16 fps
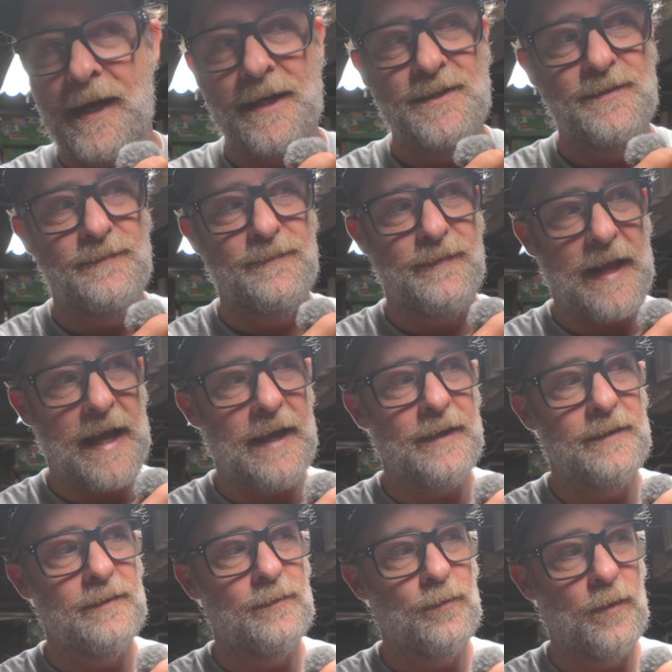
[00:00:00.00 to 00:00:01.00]
and to
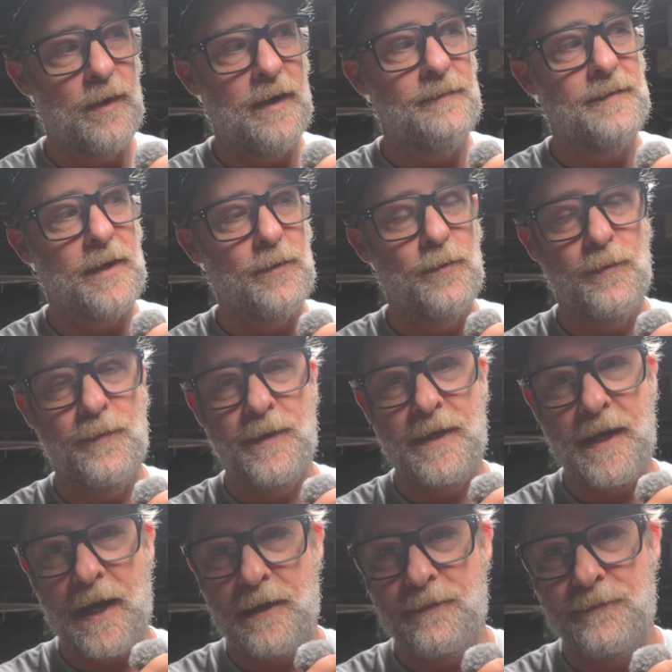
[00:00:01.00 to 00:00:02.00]
flatten where I've done all the
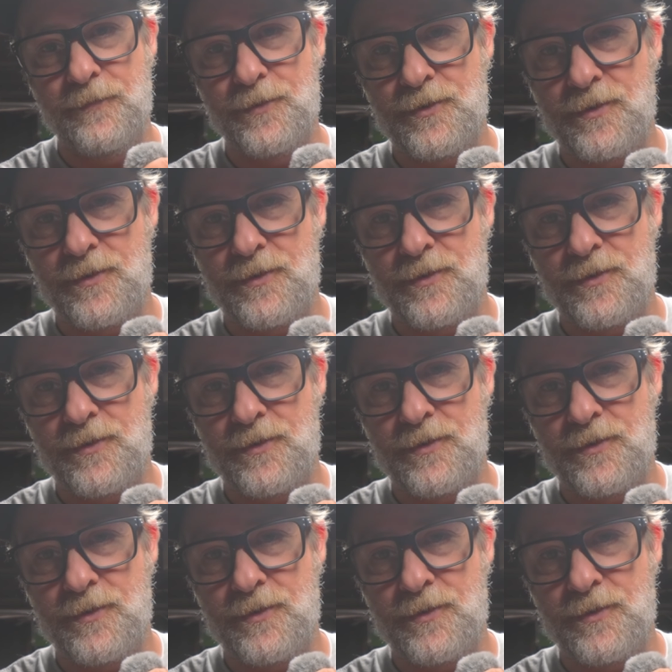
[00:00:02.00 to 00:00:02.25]
colourful